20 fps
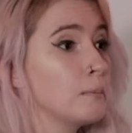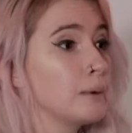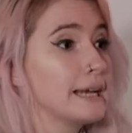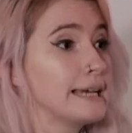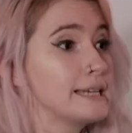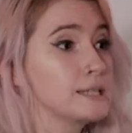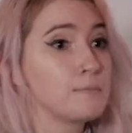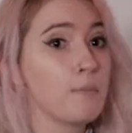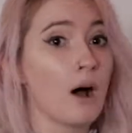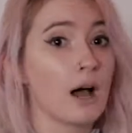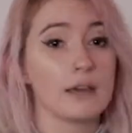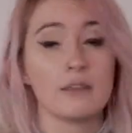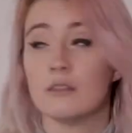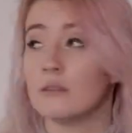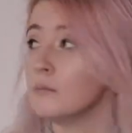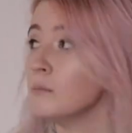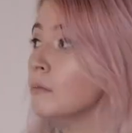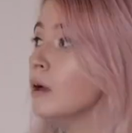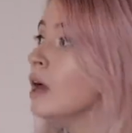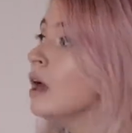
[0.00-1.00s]
Please buy
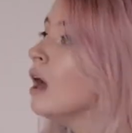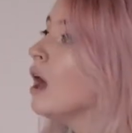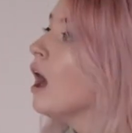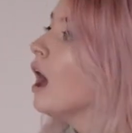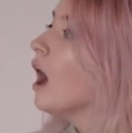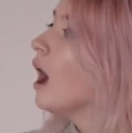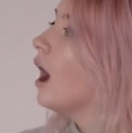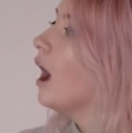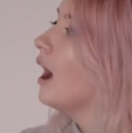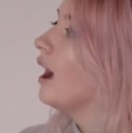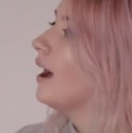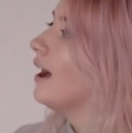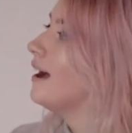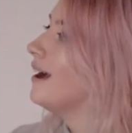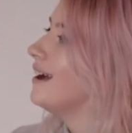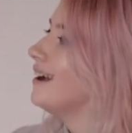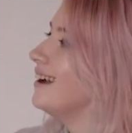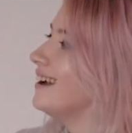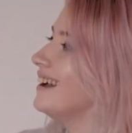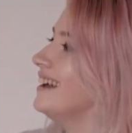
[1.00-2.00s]

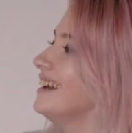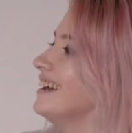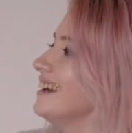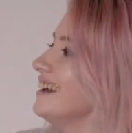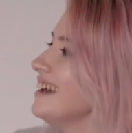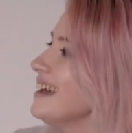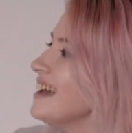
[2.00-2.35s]
them.